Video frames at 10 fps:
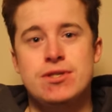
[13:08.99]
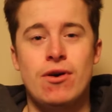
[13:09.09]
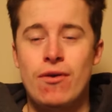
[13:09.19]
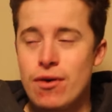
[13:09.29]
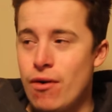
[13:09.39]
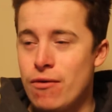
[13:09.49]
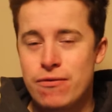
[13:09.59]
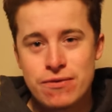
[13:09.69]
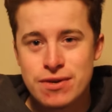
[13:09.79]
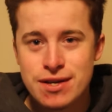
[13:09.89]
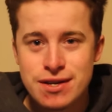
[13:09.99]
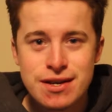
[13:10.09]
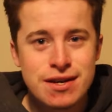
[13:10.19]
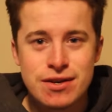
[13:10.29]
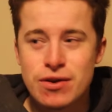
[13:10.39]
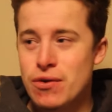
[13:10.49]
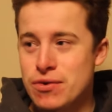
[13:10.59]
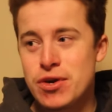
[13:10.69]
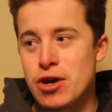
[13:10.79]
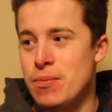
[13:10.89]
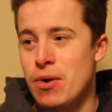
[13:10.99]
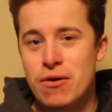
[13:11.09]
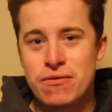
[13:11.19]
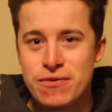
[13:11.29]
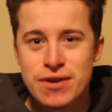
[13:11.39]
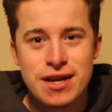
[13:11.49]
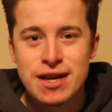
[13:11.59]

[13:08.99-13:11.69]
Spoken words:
call it off. Call Europe off.